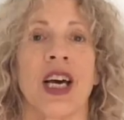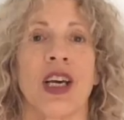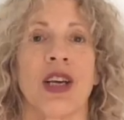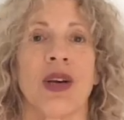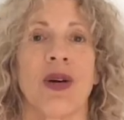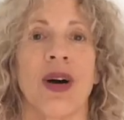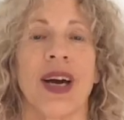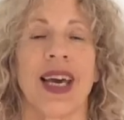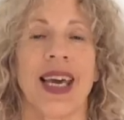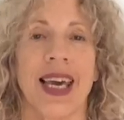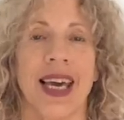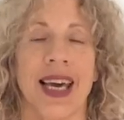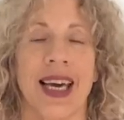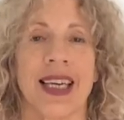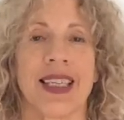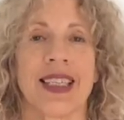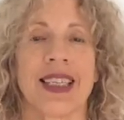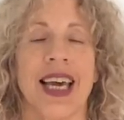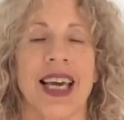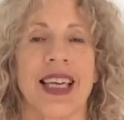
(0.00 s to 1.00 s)
Your ear
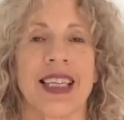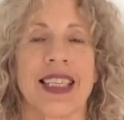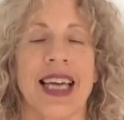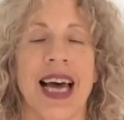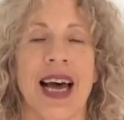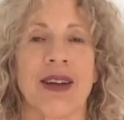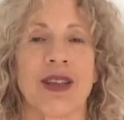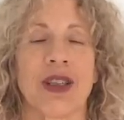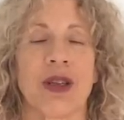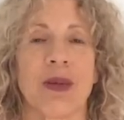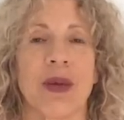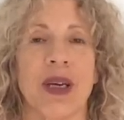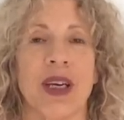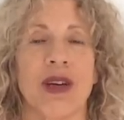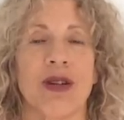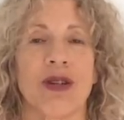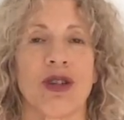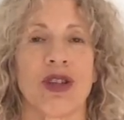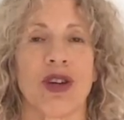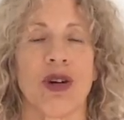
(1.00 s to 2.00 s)
is going down to meet
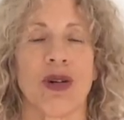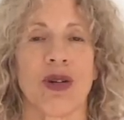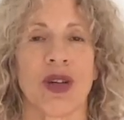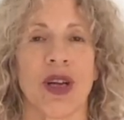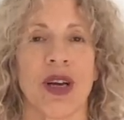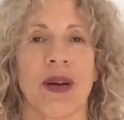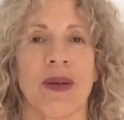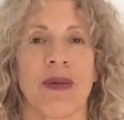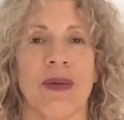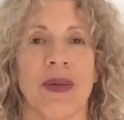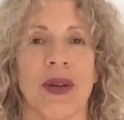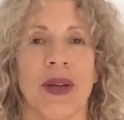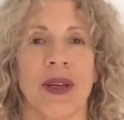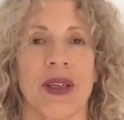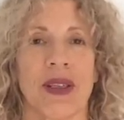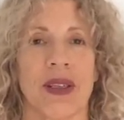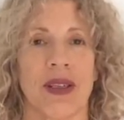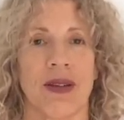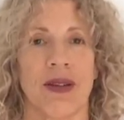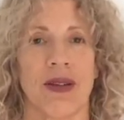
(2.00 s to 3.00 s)
your shoulder.
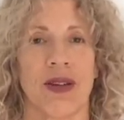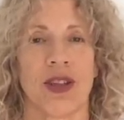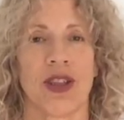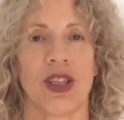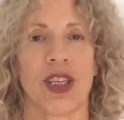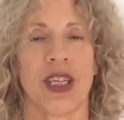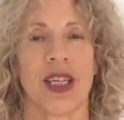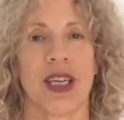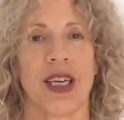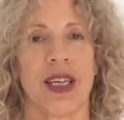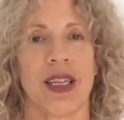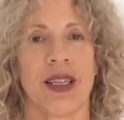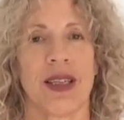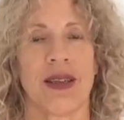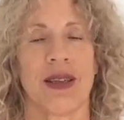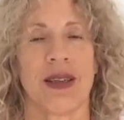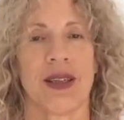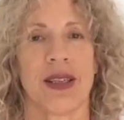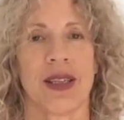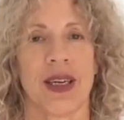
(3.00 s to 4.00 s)
So chin in,
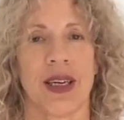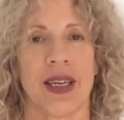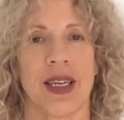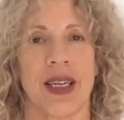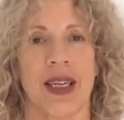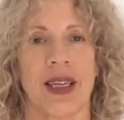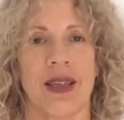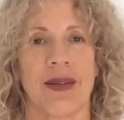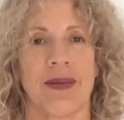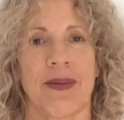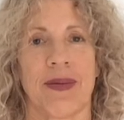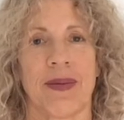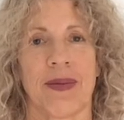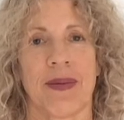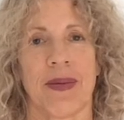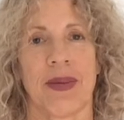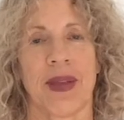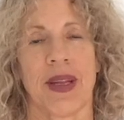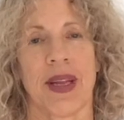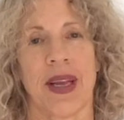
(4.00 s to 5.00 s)
tuck it in,
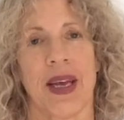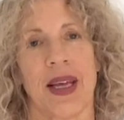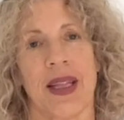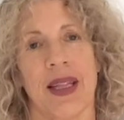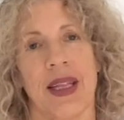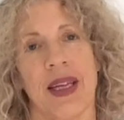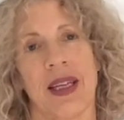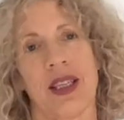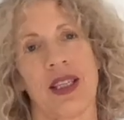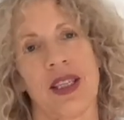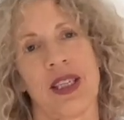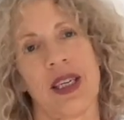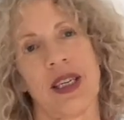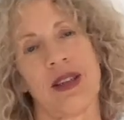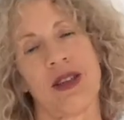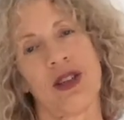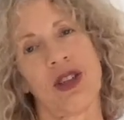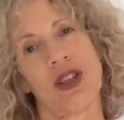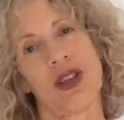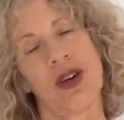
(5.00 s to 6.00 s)
and then
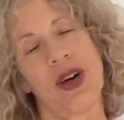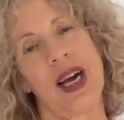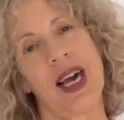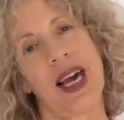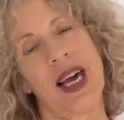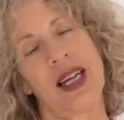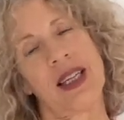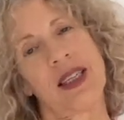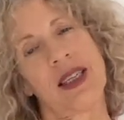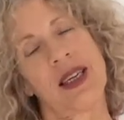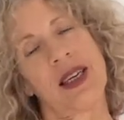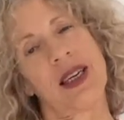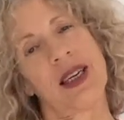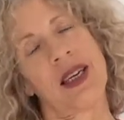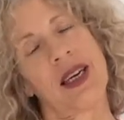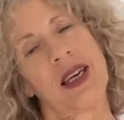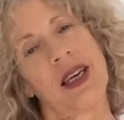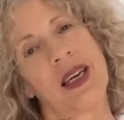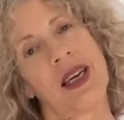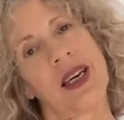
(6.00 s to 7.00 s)
tilt your head
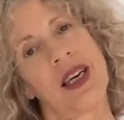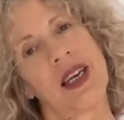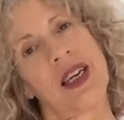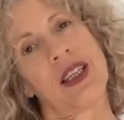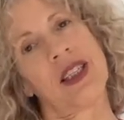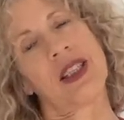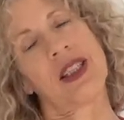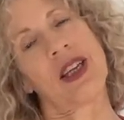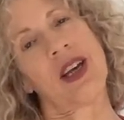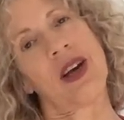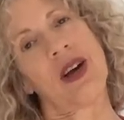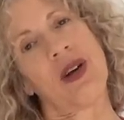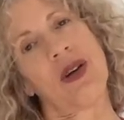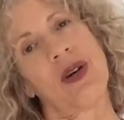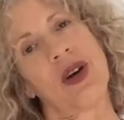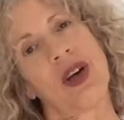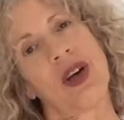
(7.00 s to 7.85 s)
so